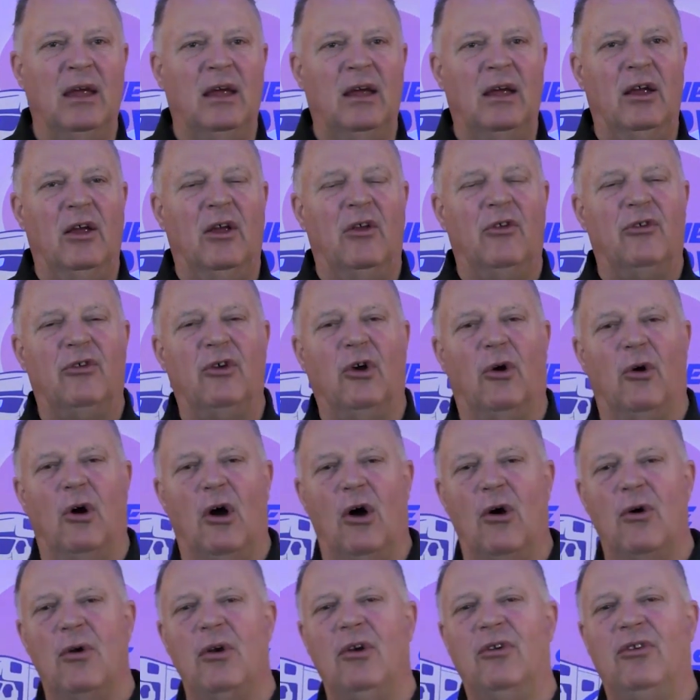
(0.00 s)
So
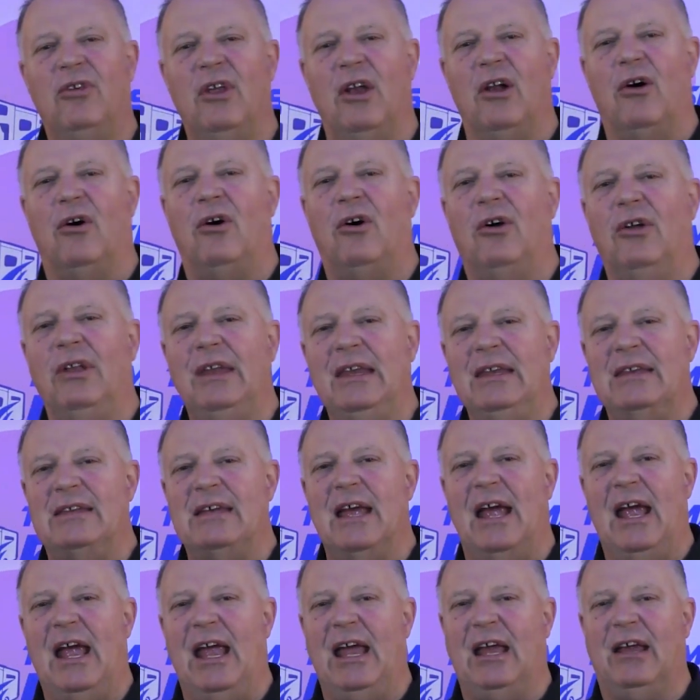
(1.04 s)
odors in a holding
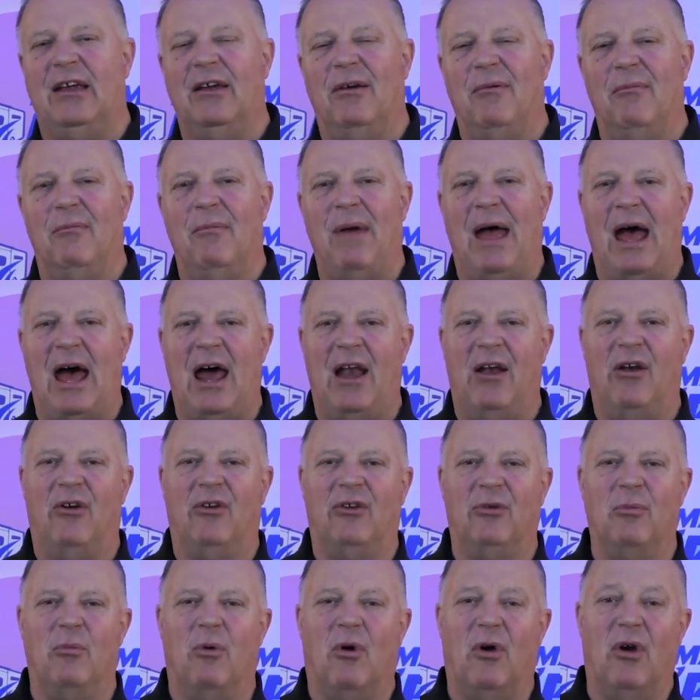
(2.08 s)
tank
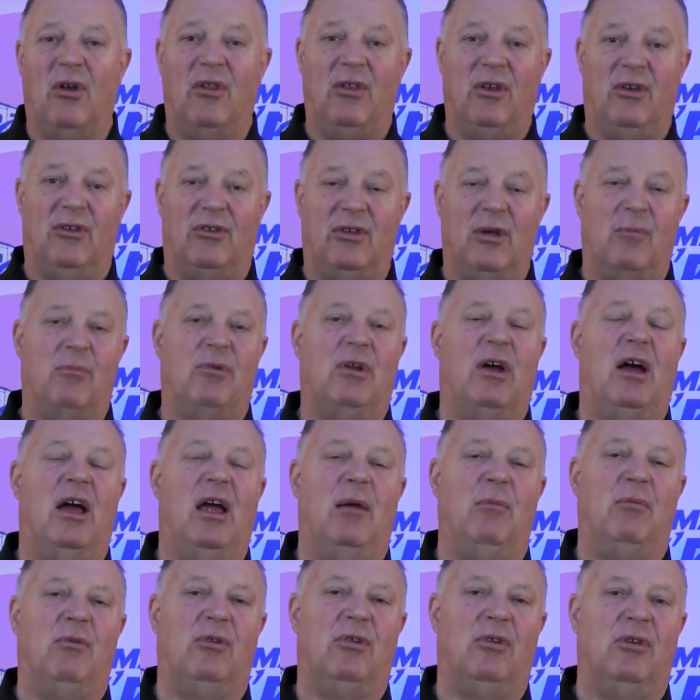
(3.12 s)
matters more than
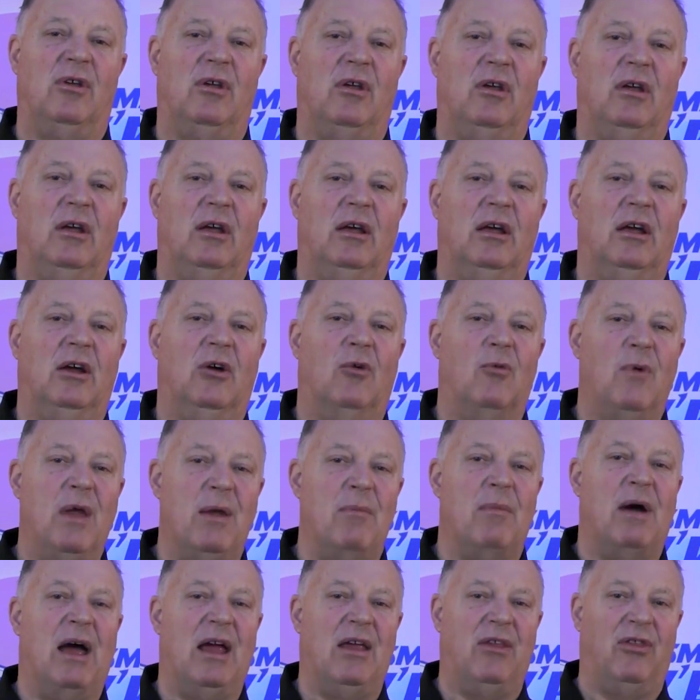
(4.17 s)
sometimes we
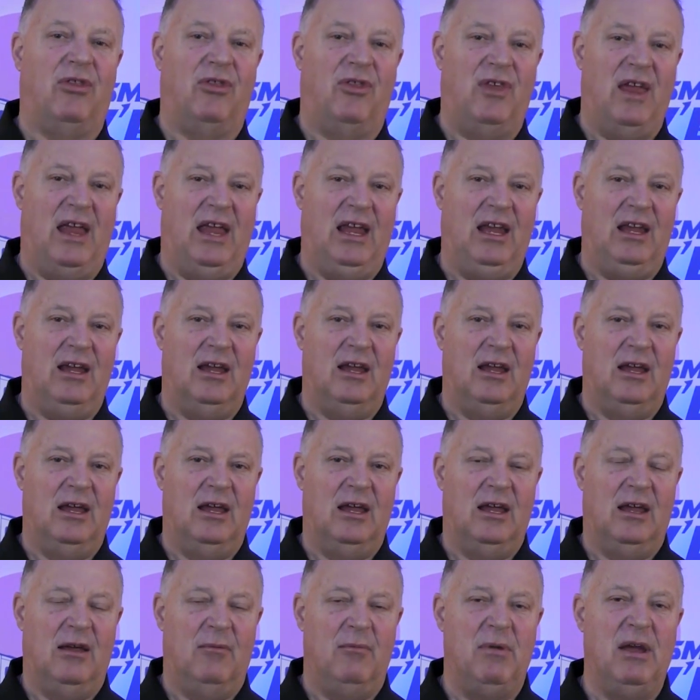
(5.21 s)
might think,
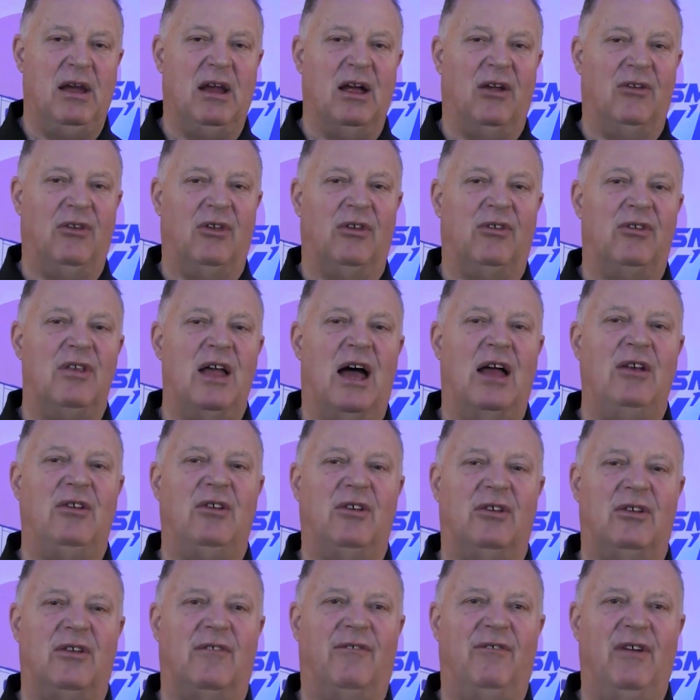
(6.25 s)
because it's not
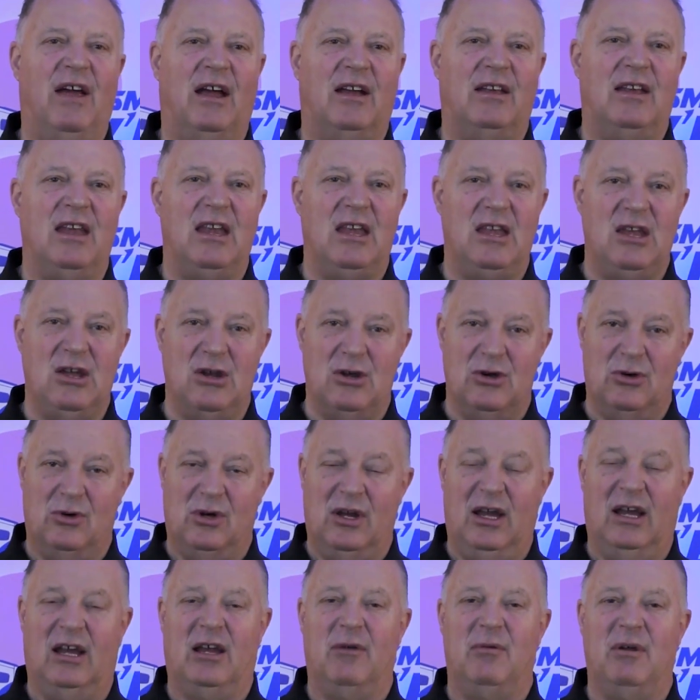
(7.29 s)
just affecting you,
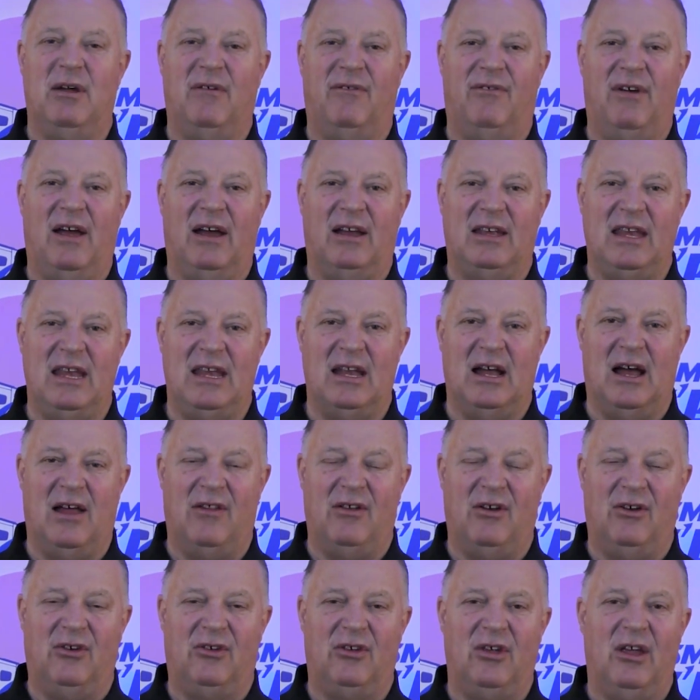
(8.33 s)
it can be affecting
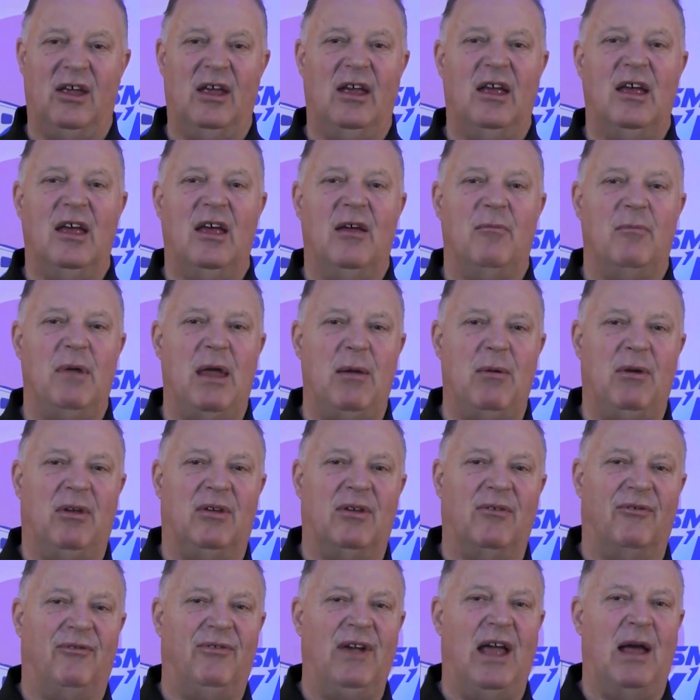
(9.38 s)
others. Maybe
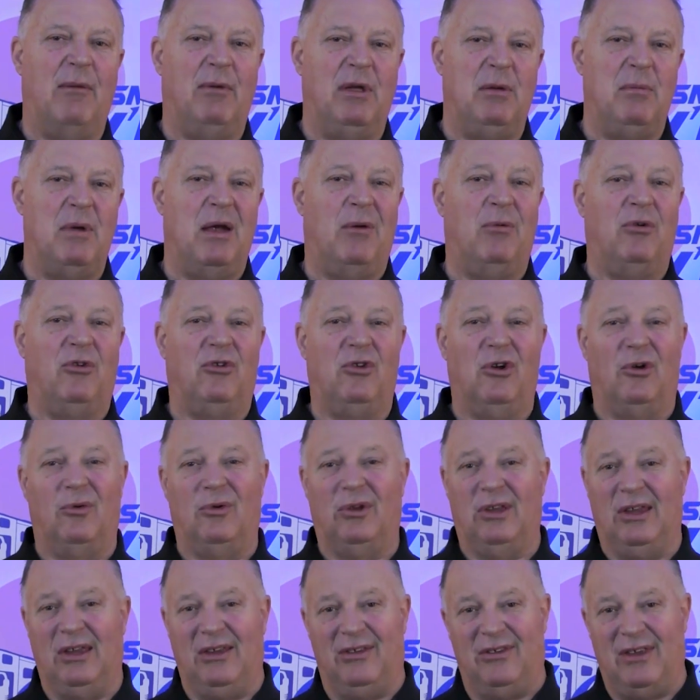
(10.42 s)
some family members don't
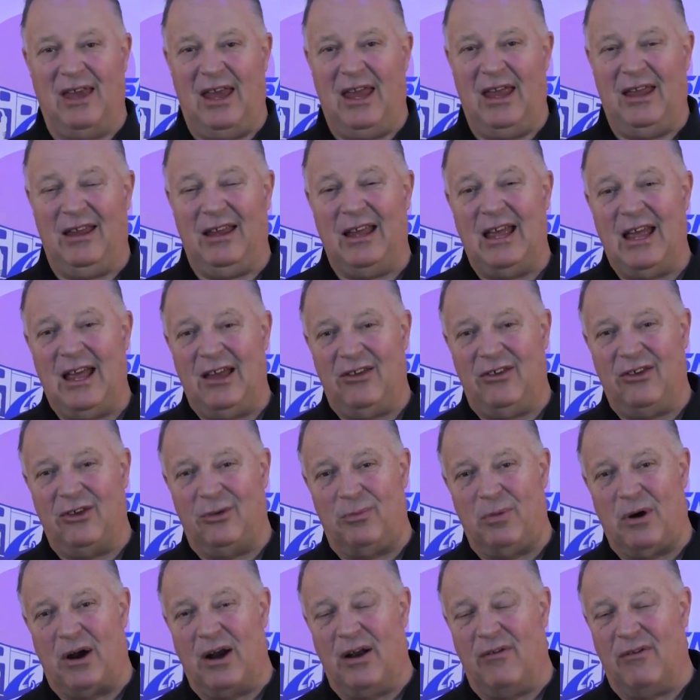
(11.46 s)
really say anything, it's just
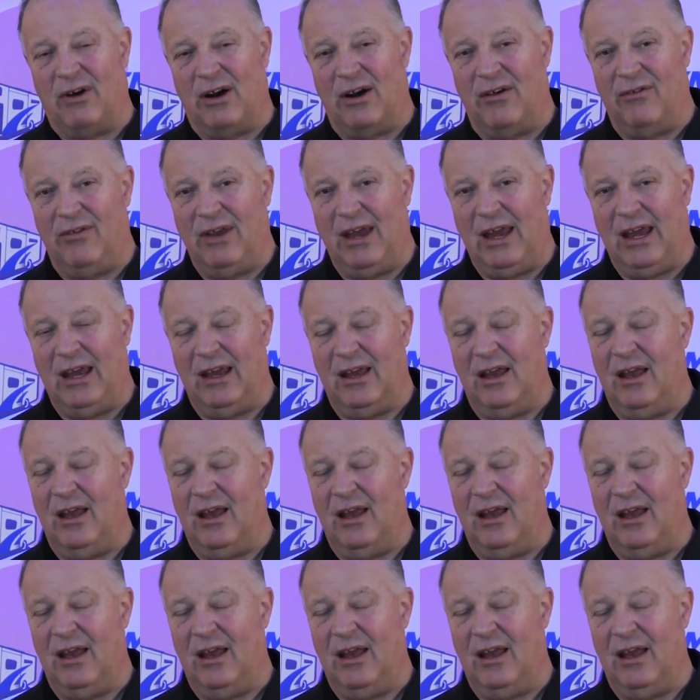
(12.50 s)
part of RVing.